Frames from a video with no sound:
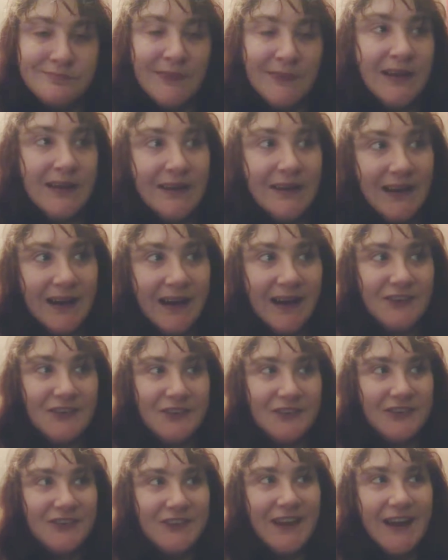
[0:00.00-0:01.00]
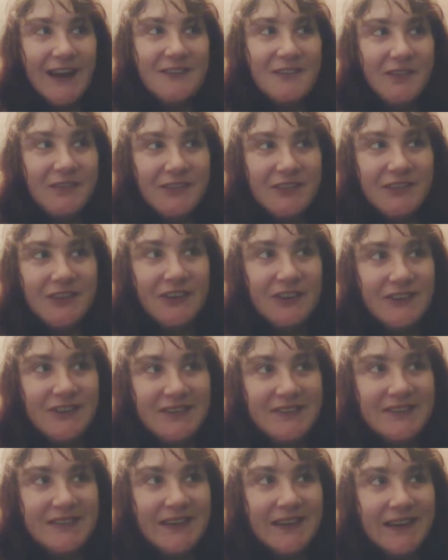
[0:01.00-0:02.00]
I don't know now if I have to learn to
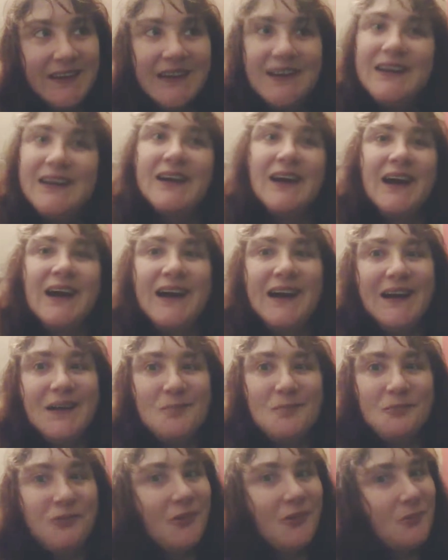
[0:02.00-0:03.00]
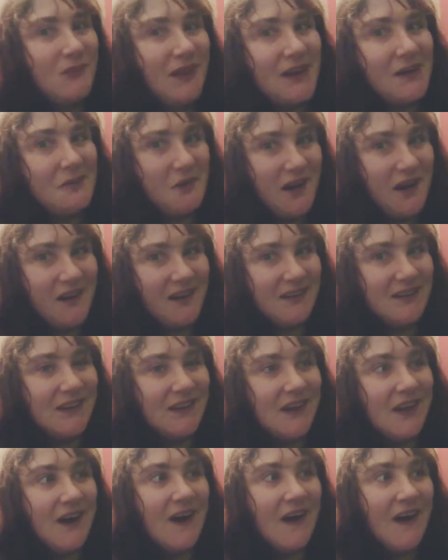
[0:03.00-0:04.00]
sing From Now On.
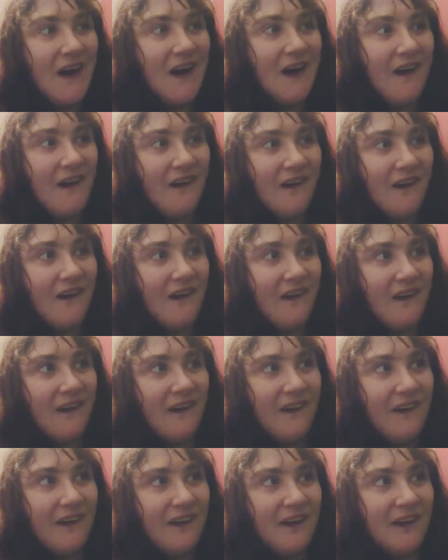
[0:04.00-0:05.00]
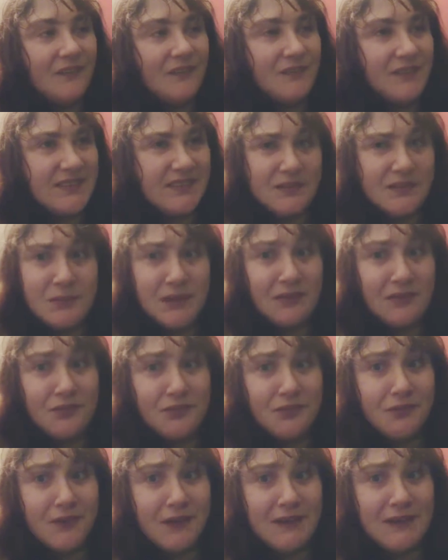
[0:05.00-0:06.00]
Or This Is Me from The
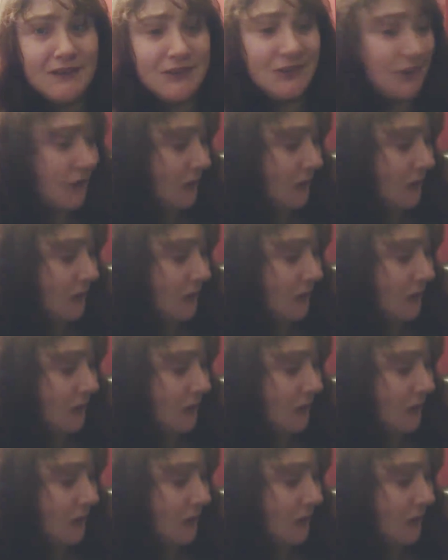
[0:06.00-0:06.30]
Greatest Show.